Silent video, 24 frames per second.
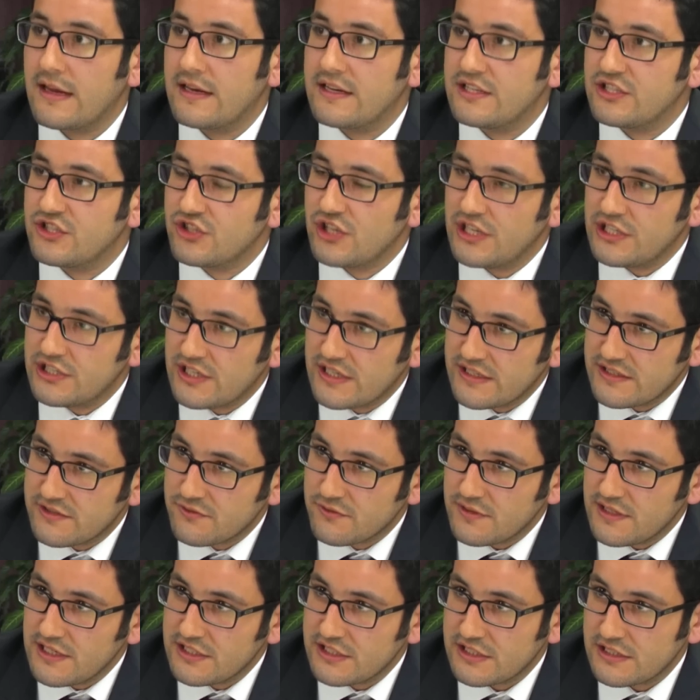it is changing its
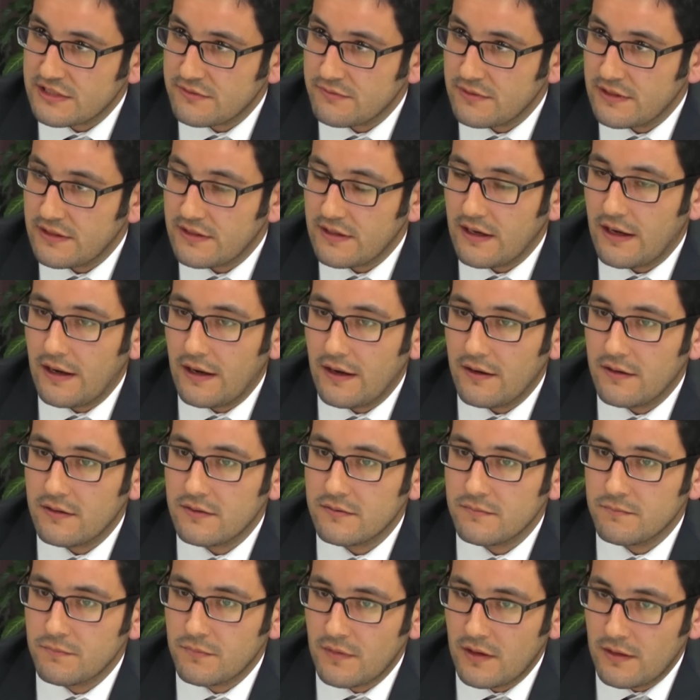relations with
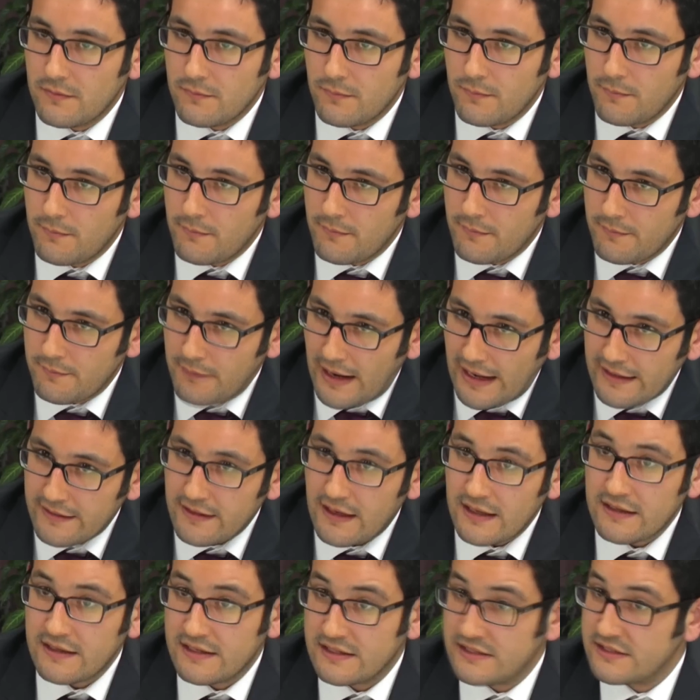
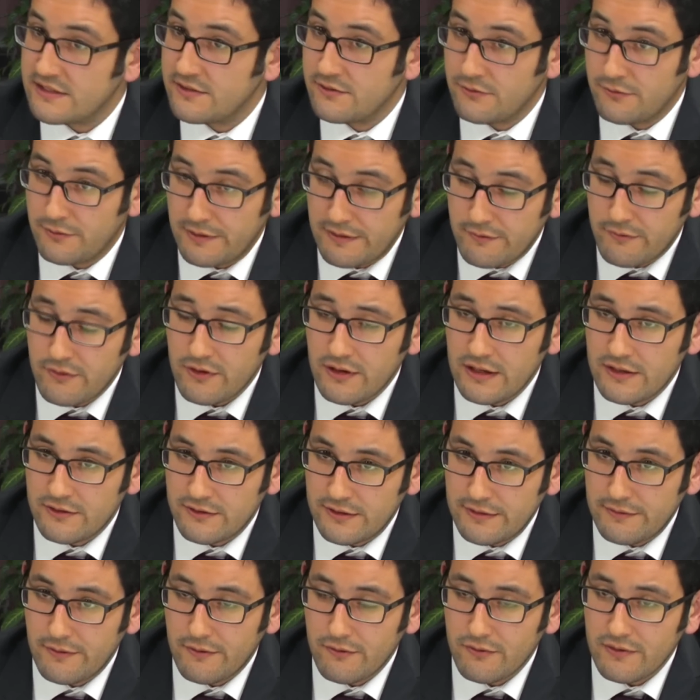Baghdad. It is
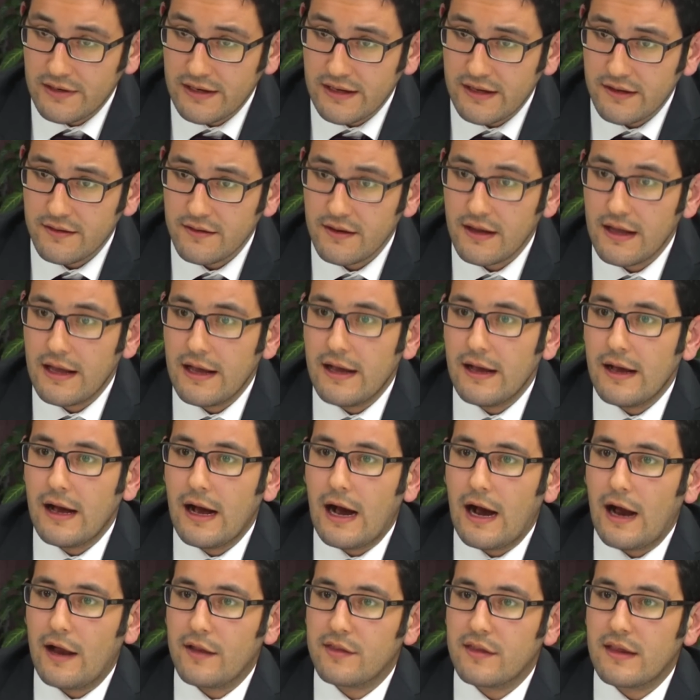reviewing it.
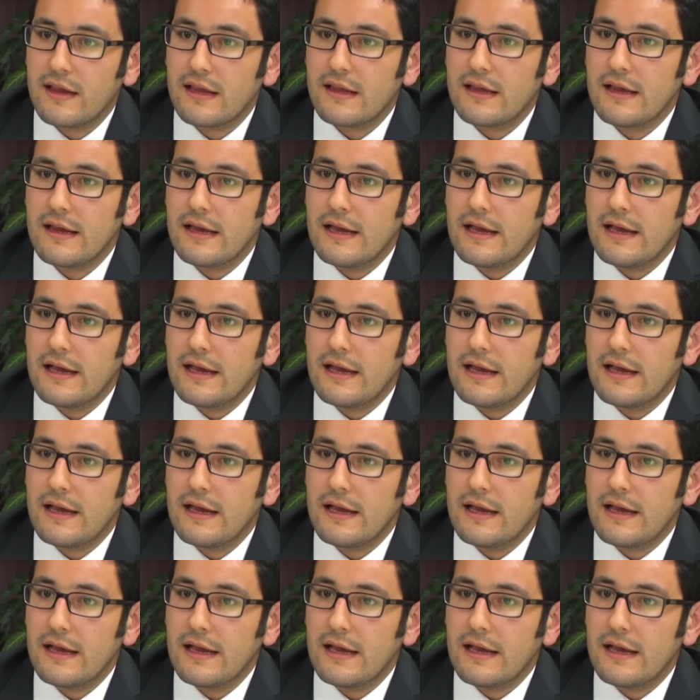I think